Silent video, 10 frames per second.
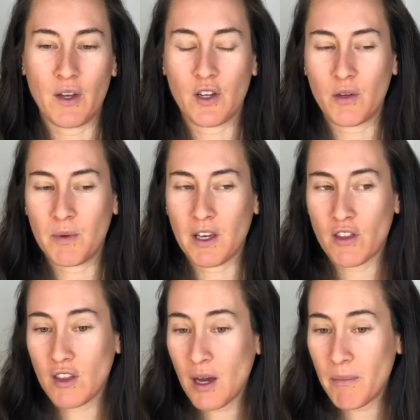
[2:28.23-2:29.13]
It could be a
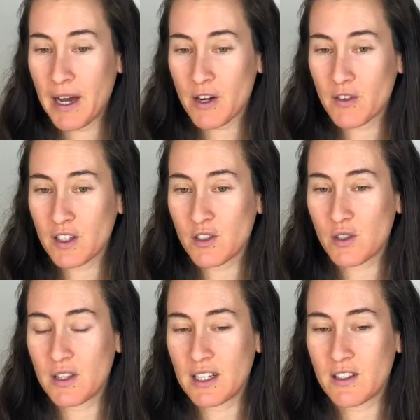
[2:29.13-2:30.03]
thought pattern
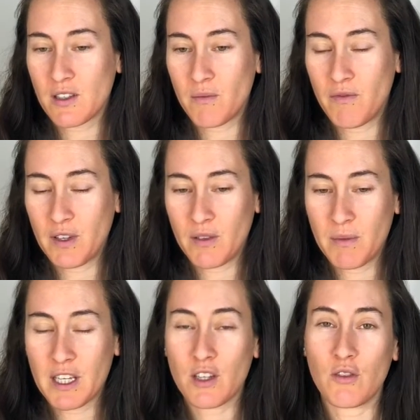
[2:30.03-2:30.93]
that's
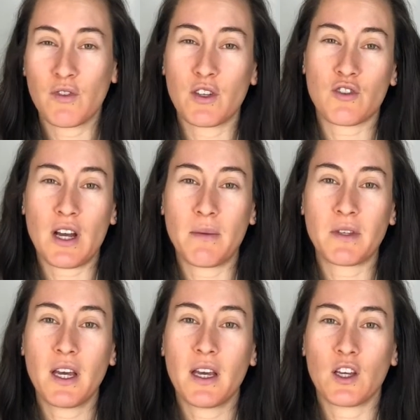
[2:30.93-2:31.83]
making you feel trapped.